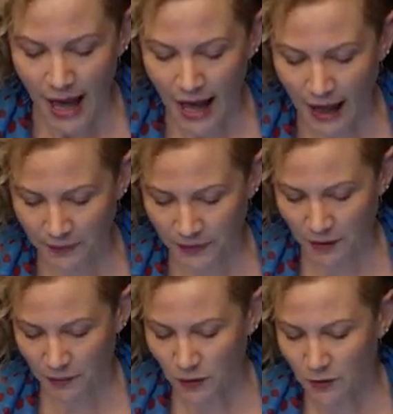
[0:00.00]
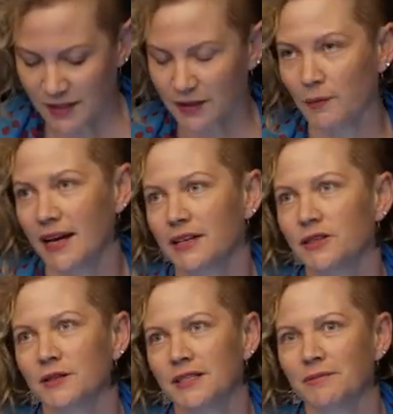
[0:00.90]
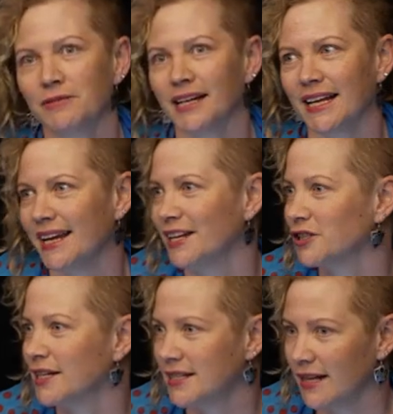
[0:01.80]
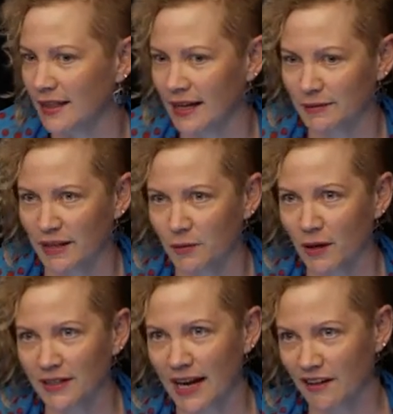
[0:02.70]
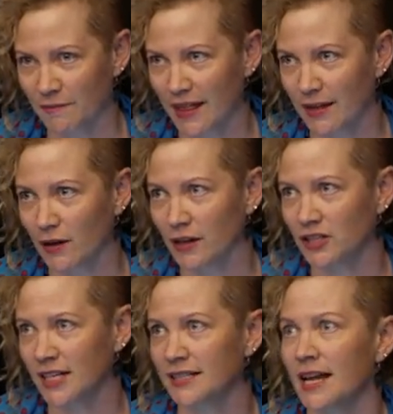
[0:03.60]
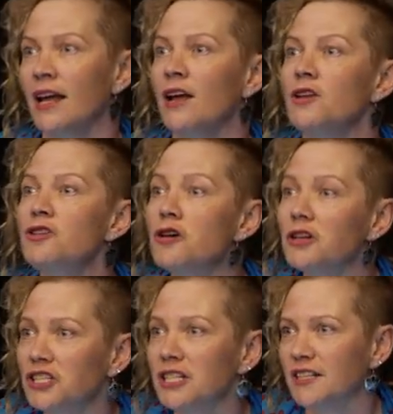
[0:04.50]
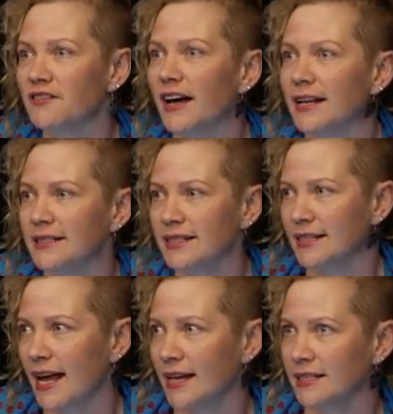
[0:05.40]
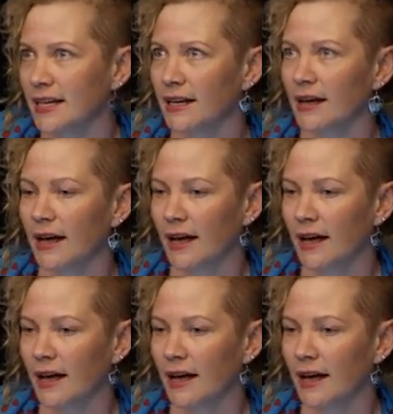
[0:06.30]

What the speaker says: But also we can do some really interesting things with qualitative methodologies, not just for understanding